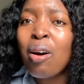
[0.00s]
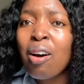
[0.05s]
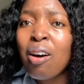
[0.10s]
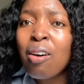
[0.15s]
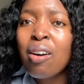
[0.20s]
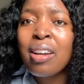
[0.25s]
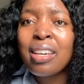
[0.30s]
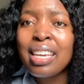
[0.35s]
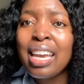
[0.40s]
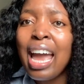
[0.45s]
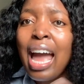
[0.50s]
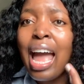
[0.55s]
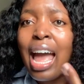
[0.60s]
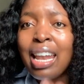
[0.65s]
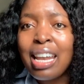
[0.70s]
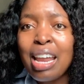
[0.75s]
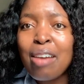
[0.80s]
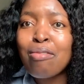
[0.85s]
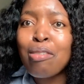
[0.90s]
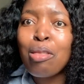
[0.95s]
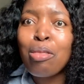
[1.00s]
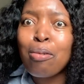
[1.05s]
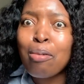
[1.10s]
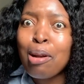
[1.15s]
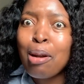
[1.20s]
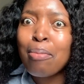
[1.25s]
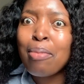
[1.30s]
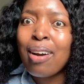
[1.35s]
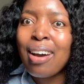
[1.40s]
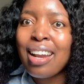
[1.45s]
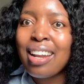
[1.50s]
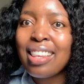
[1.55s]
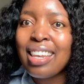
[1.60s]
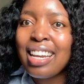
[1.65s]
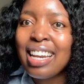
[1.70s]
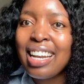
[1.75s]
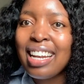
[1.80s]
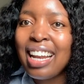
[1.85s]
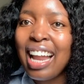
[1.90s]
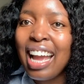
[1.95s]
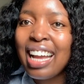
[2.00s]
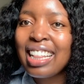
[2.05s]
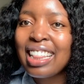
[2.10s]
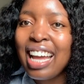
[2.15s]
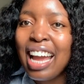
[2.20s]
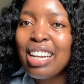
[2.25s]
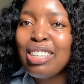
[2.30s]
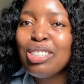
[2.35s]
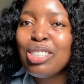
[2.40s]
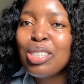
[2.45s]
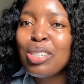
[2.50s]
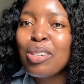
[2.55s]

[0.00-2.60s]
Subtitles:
Oh, okay, I had never thought about it like that.